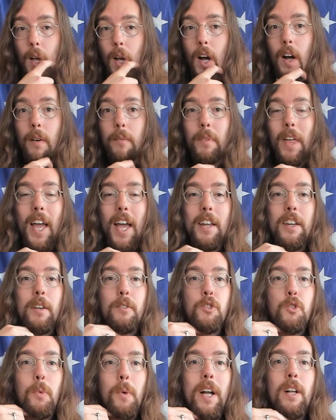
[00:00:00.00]
Um, and
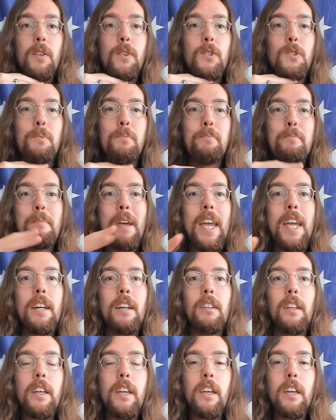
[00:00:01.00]
it dwells
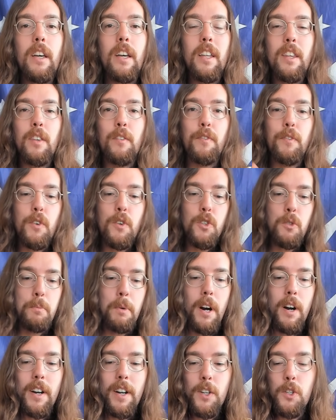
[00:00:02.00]
mainly, uh, the first
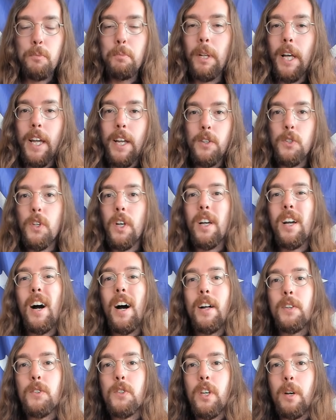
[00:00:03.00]
part explains the
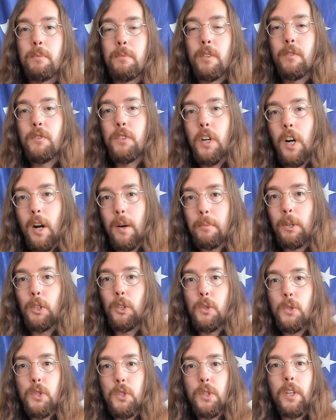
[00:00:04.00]
concept of Dharma
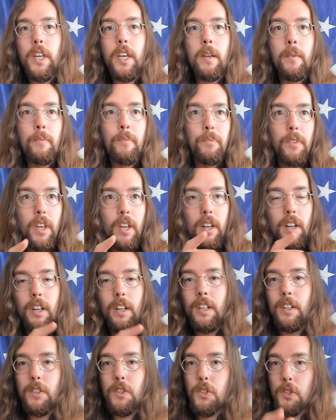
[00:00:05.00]
loosely,
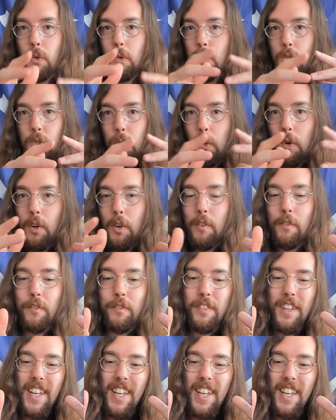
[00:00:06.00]
uh, so, sort of